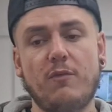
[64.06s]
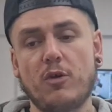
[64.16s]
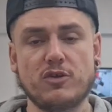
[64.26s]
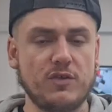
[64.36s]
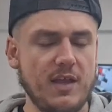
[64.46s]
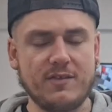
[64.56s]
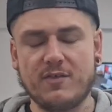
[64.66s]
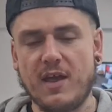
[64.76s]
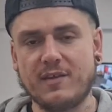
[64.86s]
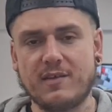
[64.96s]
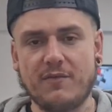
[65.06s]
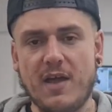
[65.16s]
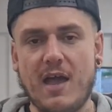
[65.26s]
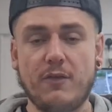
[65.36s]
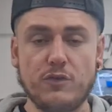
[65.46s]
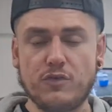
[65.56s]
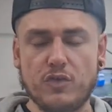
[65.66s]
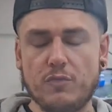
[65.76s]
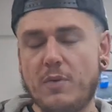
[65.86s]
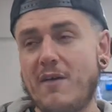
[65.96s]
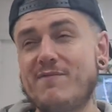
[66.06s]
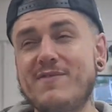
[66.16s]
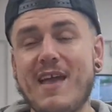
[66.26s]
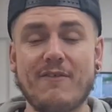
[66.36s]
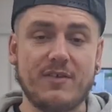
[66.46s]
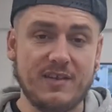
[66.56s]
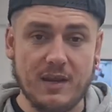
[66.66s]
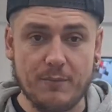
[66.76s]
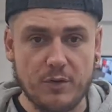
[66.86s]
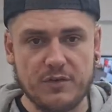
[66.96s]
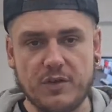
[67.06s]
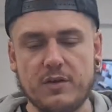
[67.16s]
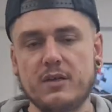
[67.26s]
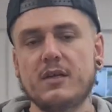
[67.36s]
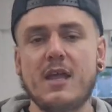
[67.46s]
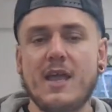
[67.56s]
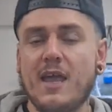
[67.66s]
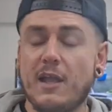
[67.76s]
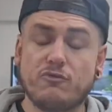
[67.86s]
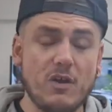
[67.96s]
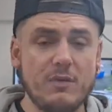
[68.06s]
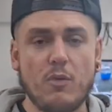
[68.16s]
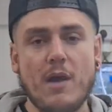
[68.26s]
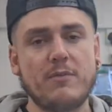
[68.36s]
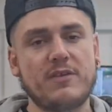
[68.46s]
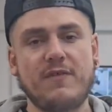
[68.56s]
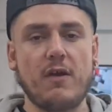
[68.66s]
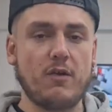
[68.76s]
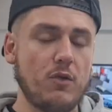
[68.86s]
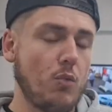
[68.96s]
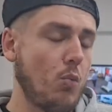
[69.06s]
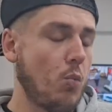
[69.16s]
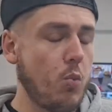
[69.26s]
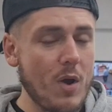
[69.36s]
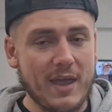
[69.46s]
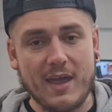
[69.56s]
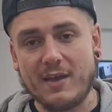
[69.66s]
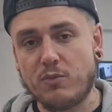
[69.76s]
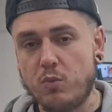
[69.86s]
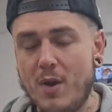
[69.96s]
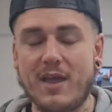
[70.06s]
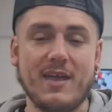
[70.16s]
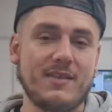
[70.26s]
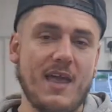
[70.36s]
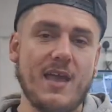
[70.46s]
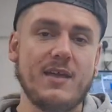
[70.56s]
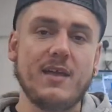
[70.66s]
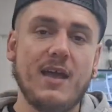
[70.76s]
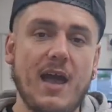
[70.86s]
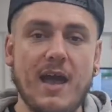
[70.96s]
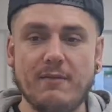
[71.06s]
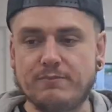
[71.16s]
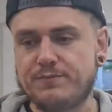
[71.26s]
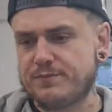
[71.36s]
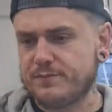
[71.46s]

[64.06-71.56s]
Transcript: watched on the internet and stuff like that on YouTube, but I've never seen it in person. Incredible atmosphere, wicked day. The